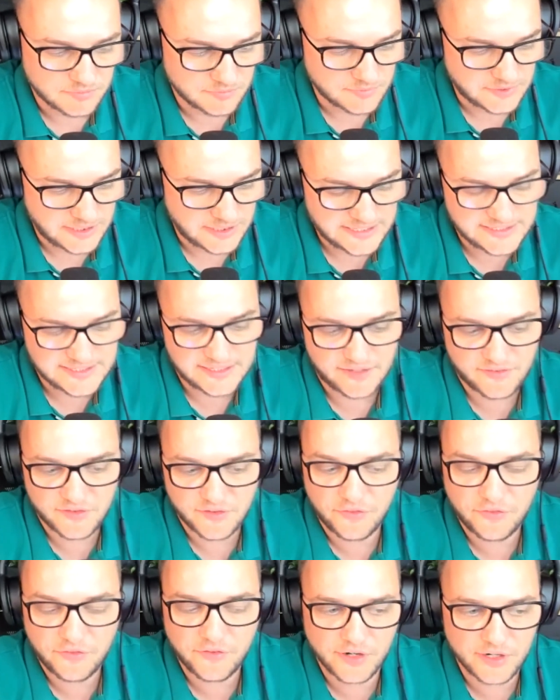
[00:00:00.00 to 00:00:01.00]
let's say the
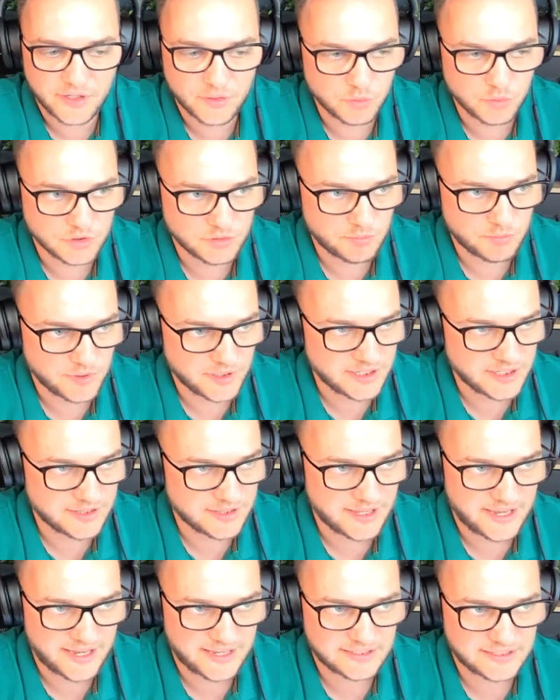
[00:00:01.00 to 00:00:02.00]
third would be
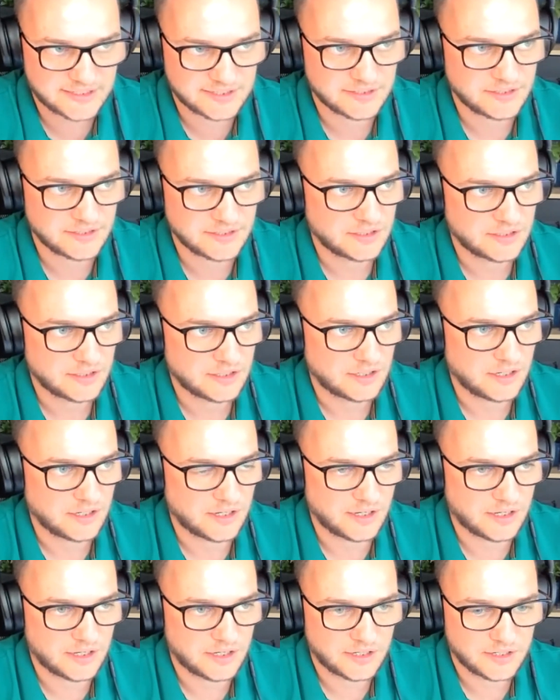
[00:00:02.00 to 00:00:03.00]
that
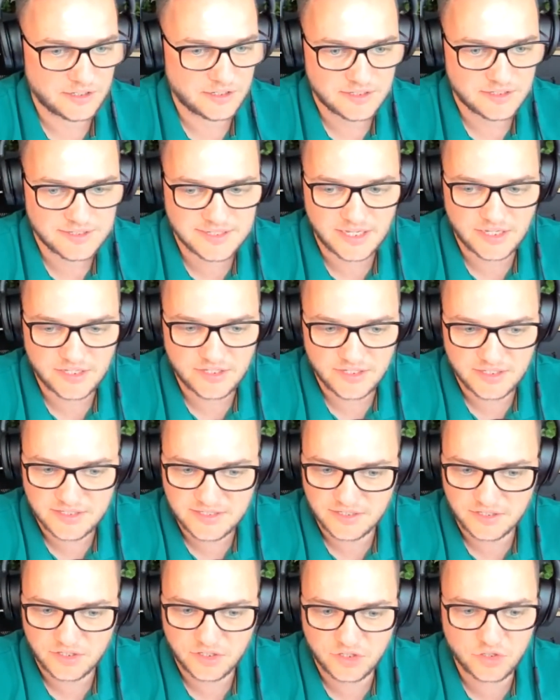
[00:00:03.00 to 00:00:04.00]
it's
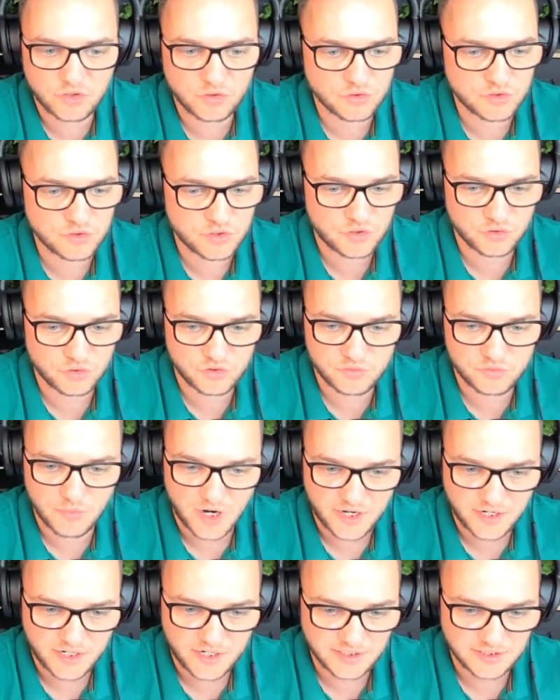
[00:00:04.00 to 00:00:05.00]
a huge
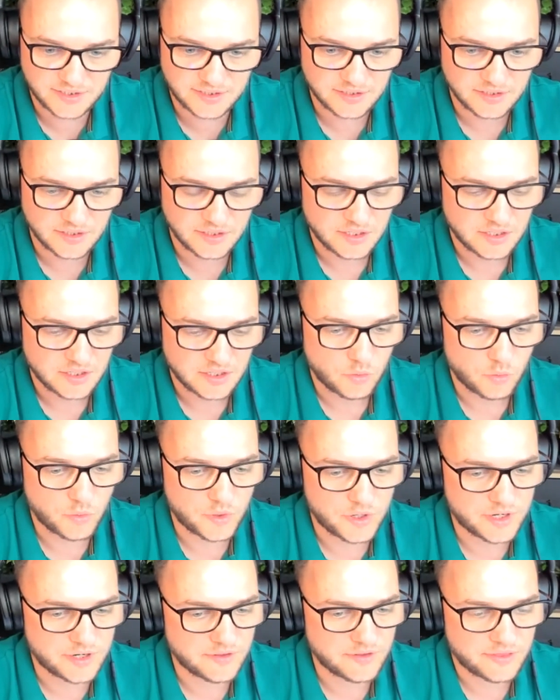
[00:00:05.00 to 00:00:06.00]
market
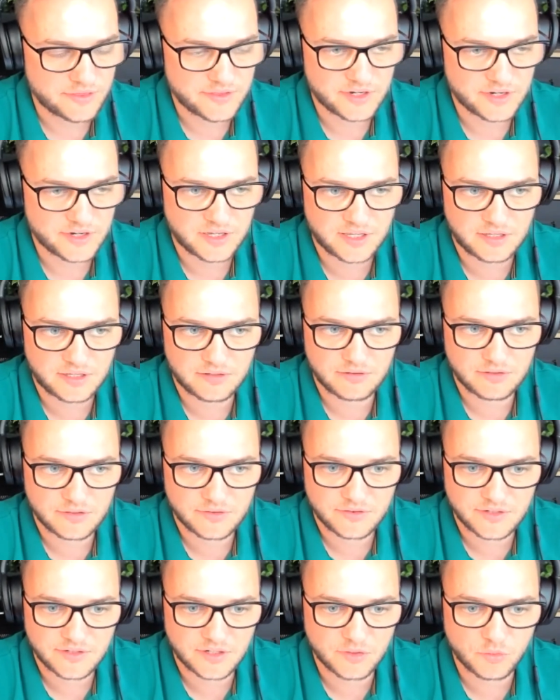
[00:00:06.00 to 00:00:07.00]
where
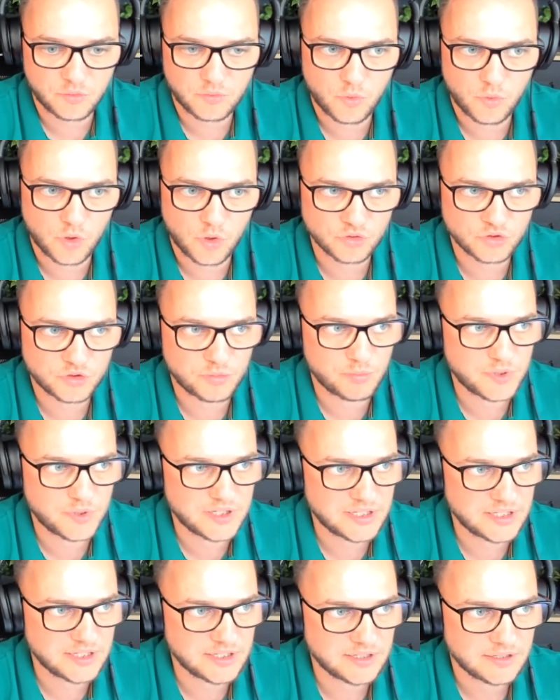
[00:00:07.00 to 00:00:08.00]
there won't
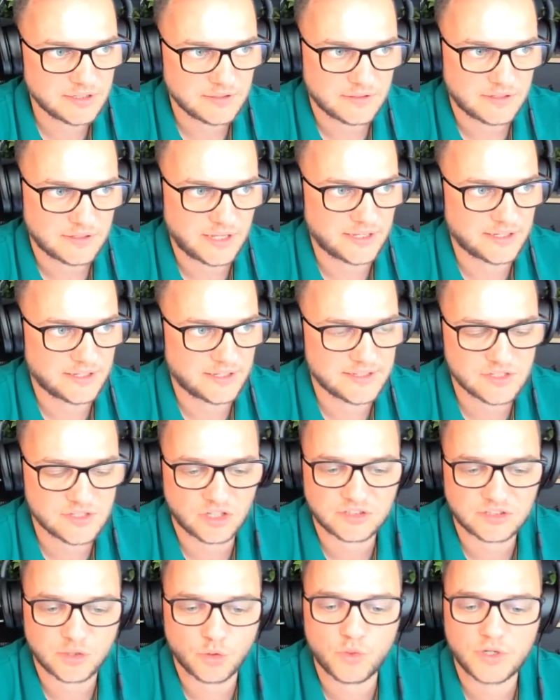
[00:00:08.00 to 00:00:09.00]
be, like, it's
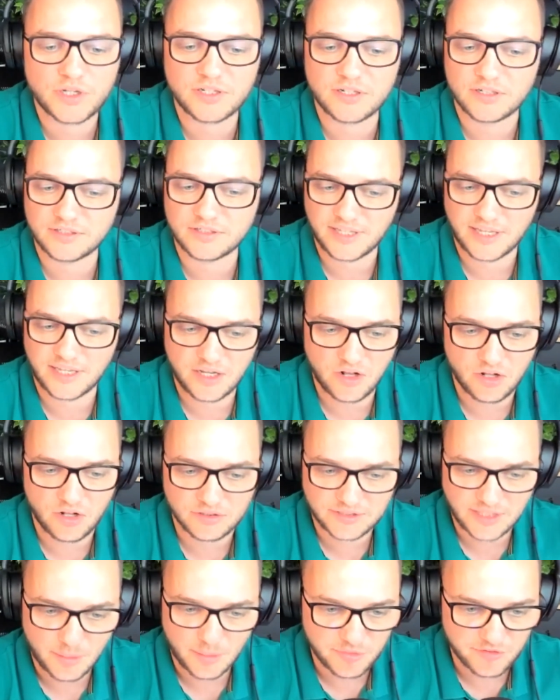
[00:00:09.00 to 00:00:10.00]
not a winner take all
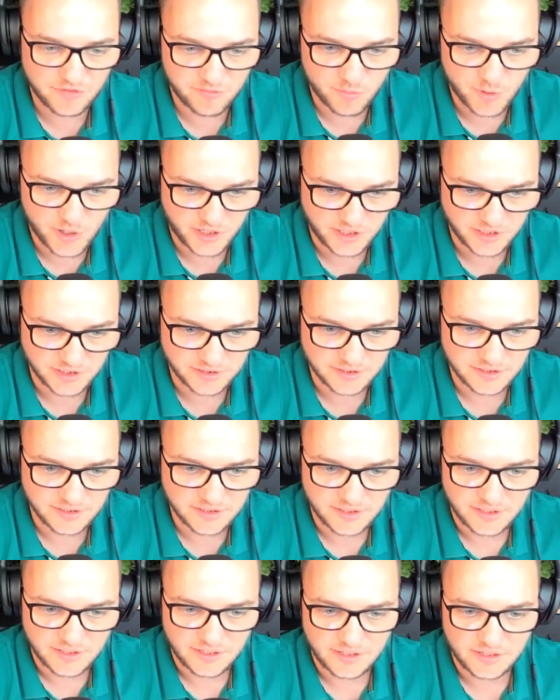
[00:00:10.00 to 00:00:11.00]
type of market.
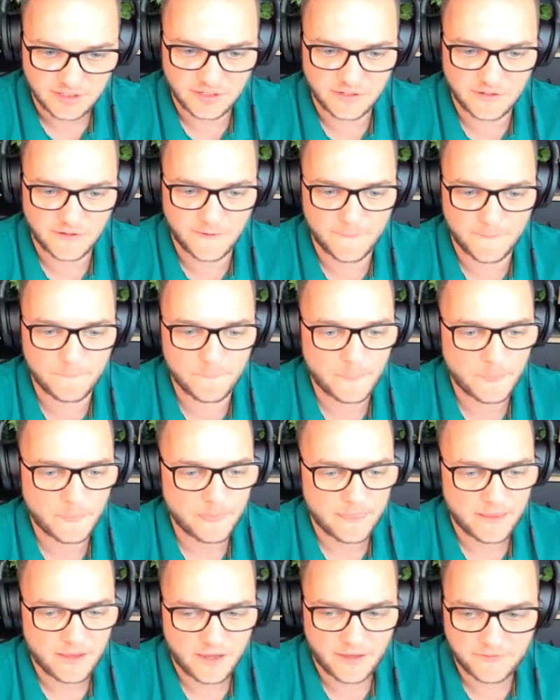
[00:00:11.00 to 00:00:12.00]

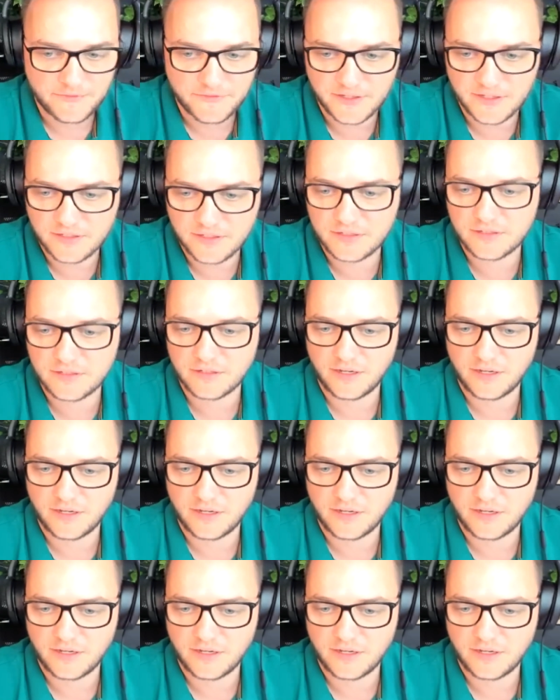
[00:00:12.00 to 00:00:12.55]
I think